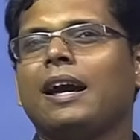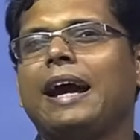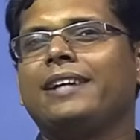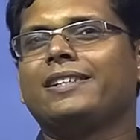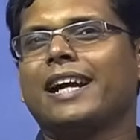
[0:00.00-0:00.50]

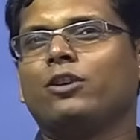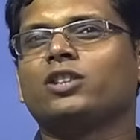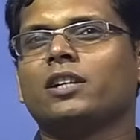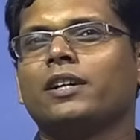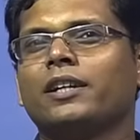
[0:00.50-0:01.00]
and try to
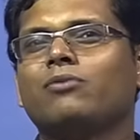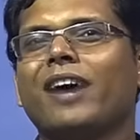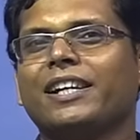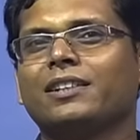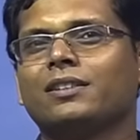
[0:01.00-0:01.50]
generate
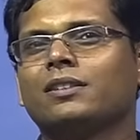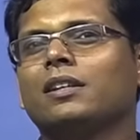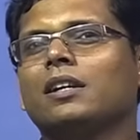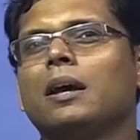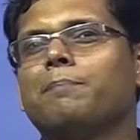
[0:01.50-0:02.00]
various
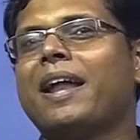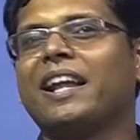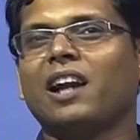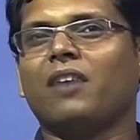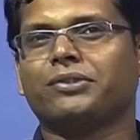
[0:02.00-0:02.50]

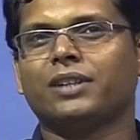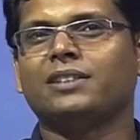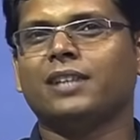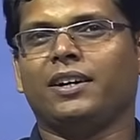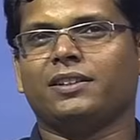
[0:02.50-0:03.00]
paragraphs and
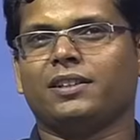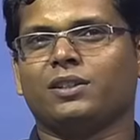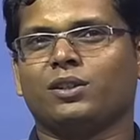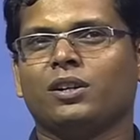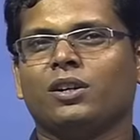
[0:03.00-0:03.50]
sentences.